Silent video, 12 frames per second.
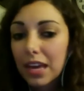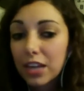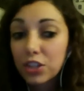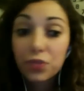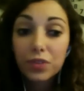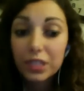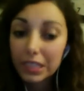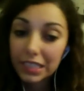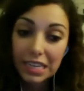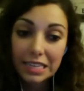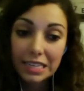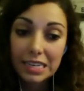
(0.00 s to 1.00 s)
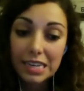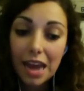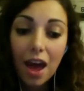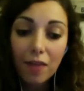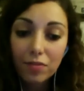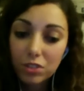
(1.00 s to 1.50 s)
she really doesn't
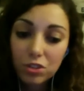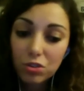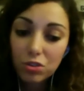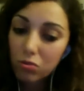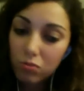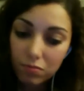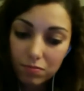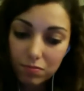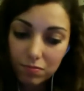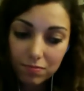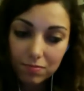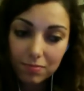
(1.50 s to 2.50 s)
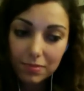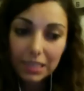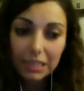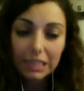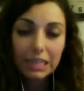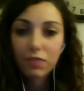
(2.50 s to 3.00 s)
have to
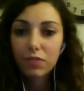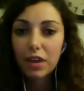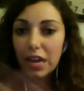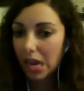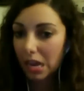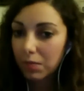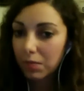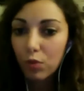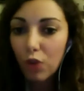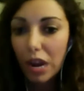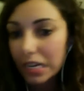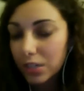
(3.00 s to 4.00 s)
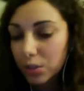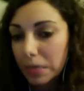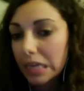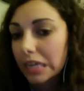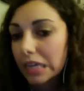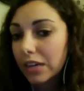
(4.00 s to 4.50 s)
give any credit to
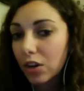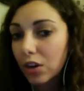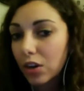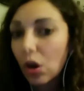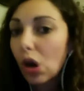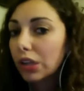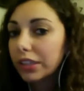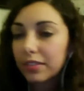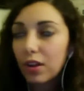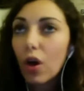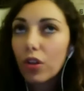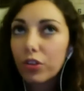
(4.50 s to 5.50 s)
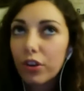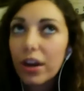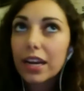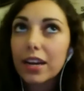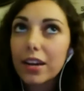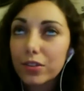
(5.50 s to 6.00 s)
me at all, and all the
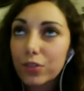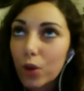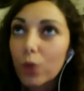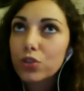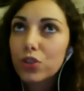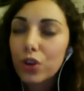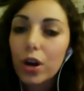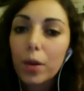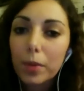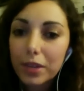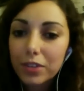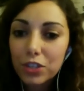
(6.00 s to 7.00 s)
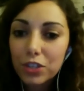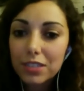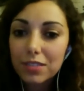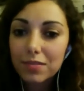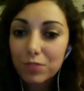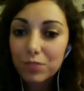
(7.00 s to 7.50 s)
credit goes to her because
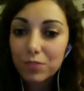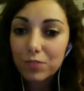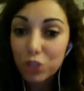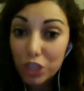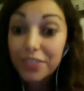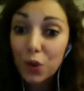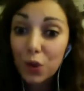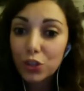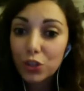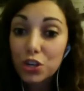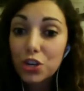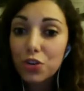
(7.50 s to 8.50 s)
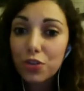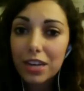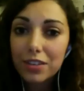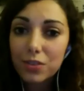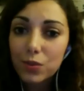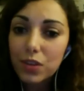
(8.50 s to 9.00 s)
she does it all and she
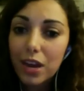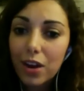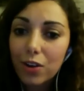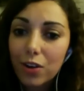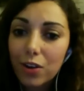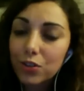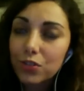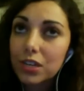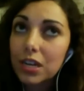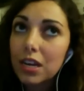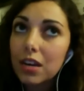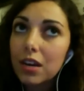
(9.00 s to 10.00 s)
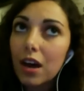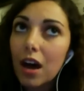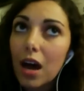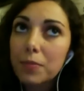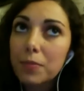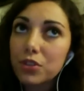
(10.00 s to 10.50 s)
creates those characters, and
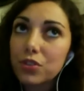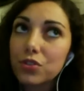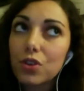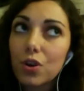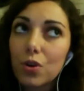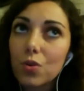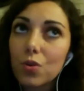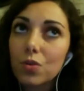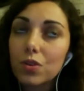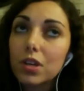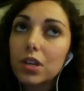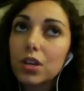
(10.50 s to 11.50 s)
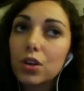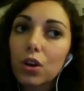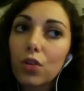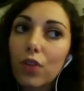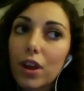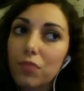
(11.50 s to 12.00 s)
I'm just so
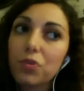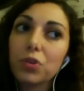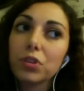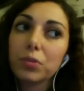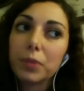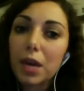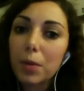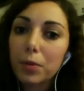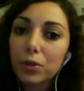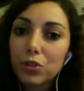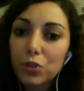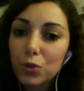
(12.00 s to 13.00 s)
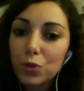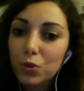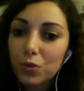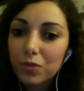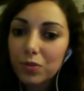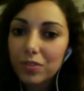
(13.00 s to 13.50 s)
grateful to be able to